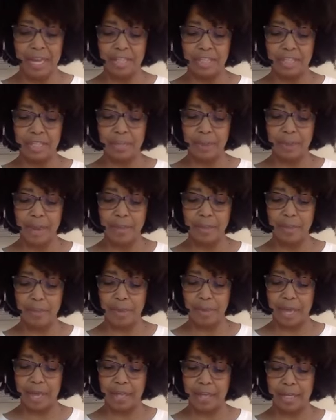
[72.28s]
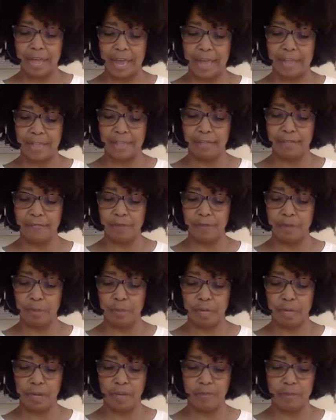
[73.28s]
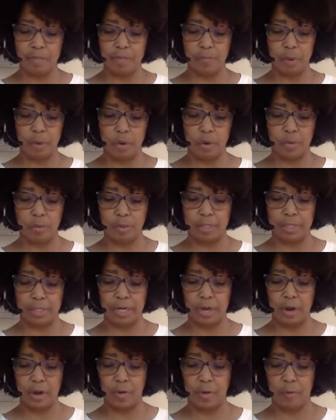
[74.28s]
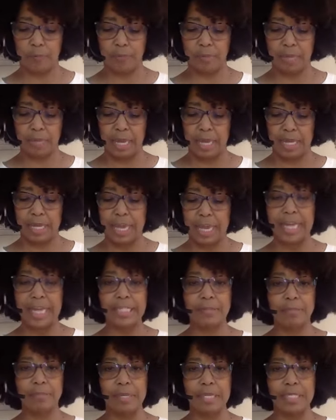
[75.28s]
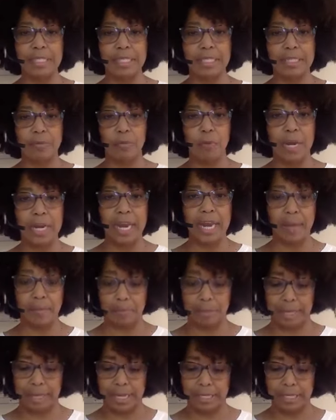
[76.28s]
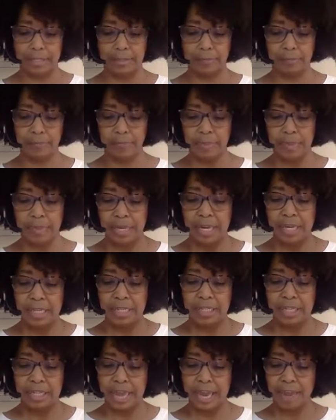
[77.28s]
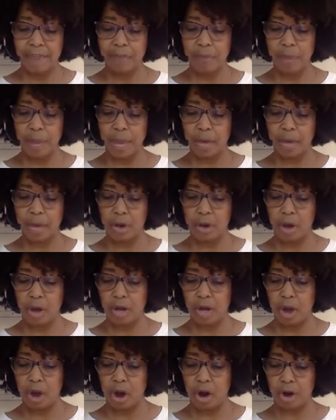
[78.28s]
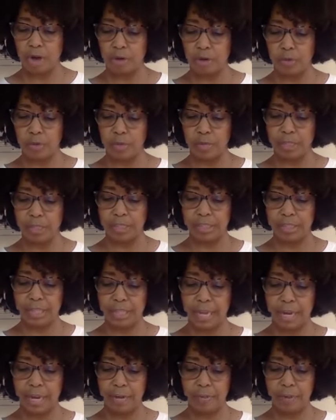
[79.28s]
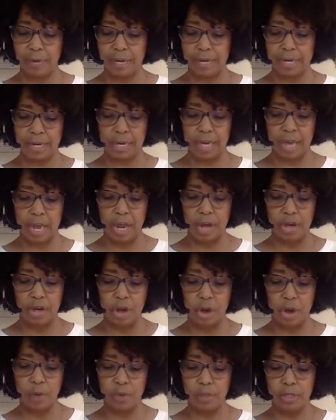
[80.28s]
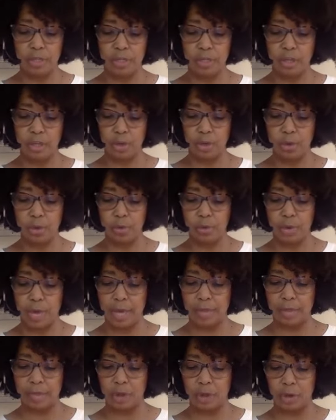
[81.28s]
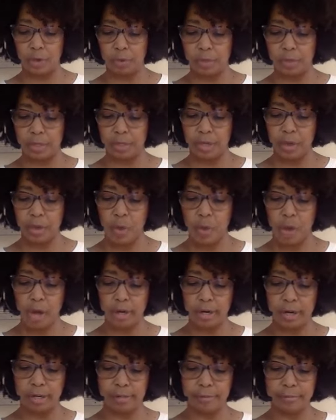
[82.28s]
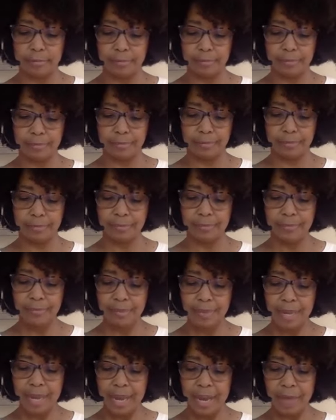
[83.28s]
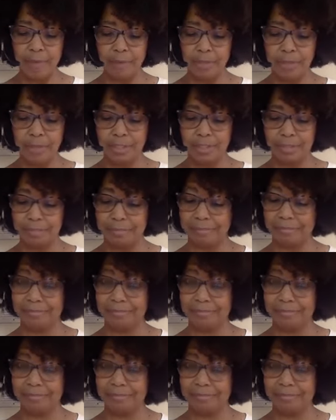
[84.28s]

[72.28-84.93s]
She rang the bell and asked the footman if Miss Bowen was at home. Yes, miss. What name, please? She gave the man a card on which she had written, known to you as Aurelia Walker, and was, sh-